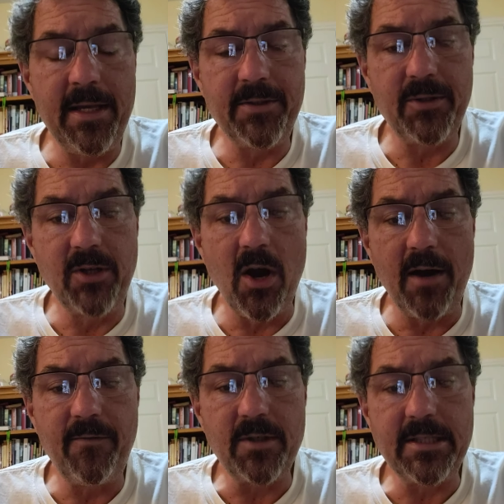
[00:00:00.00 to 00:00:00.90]
and to
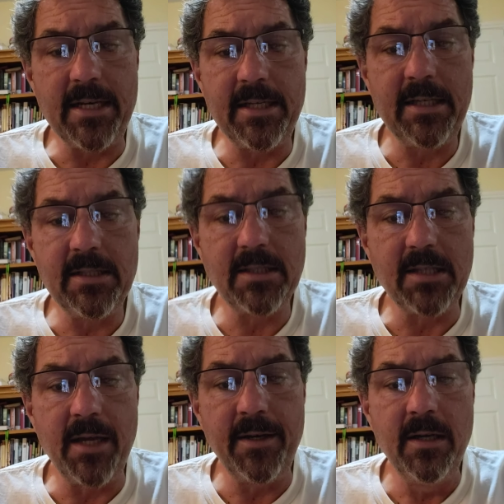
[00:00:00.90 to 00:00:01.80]
God for sending his
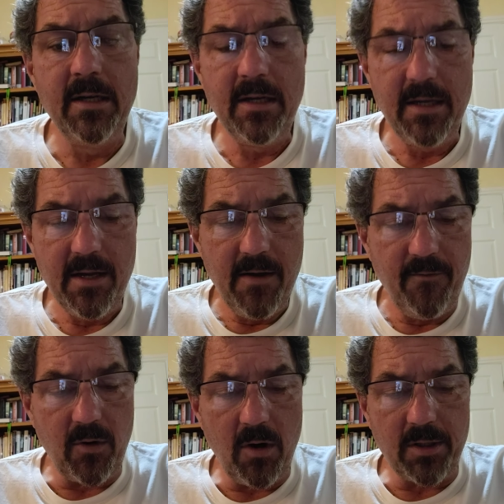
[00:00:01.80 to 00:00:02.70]
son
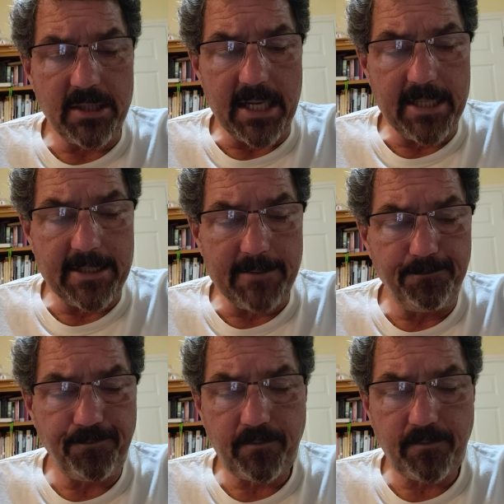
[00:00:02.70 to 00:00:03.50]
for our sake.